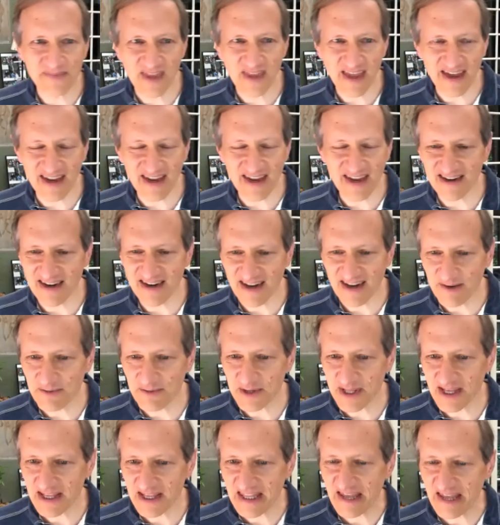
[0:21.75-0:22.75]
and
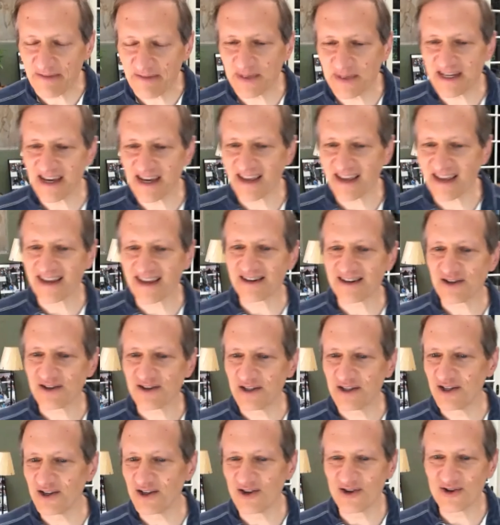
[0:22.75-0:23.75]
everything they've been telling us in
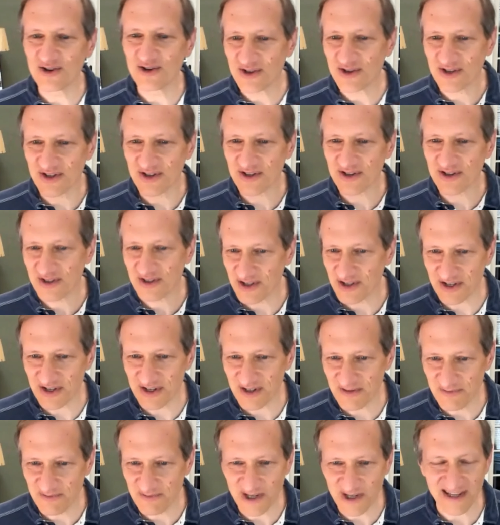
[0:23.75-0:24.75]
the news is just
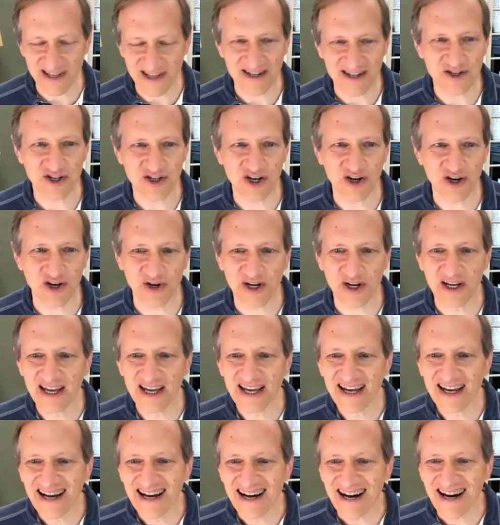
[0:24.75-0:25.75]
really a joke
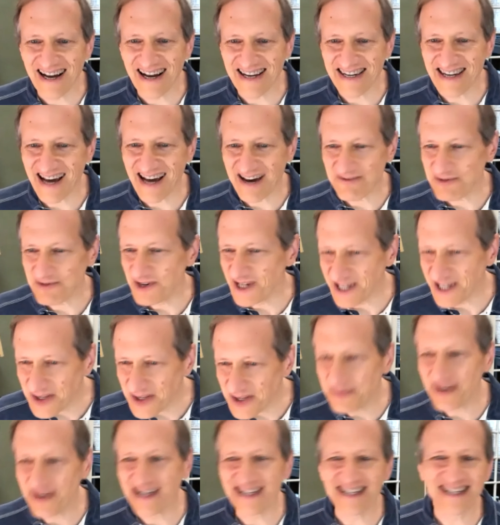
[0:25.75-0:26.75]
and not real,
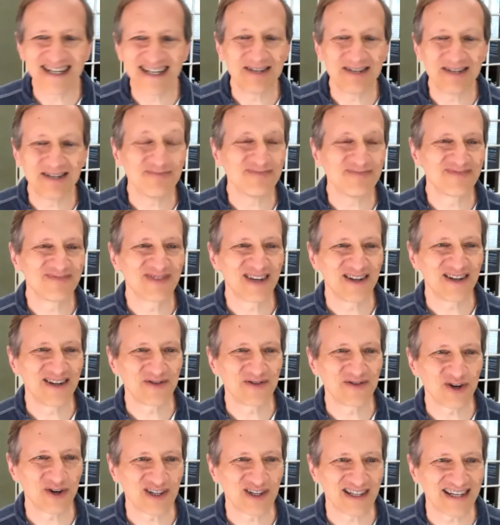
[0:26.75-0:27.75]
but
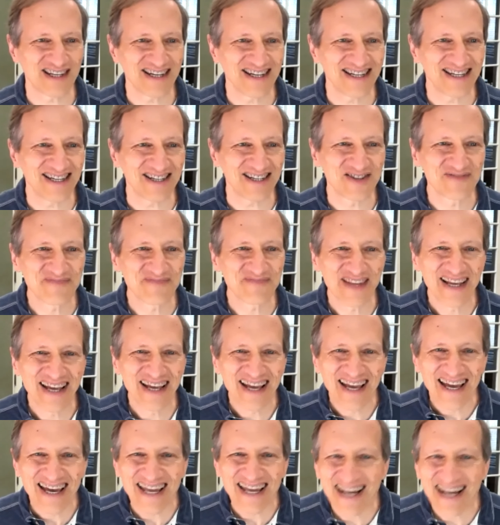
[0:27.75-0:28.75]
unfortunately it is.
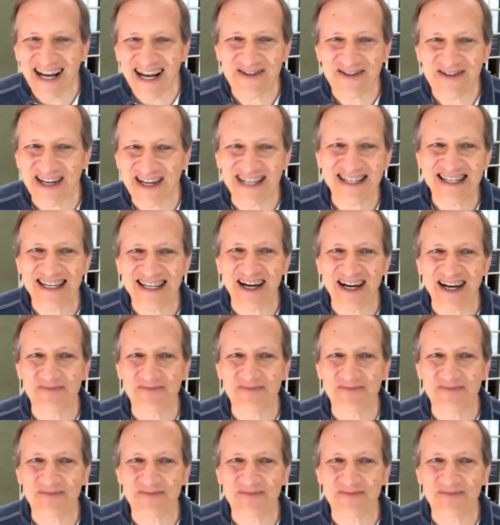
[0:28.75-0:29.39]
In any event,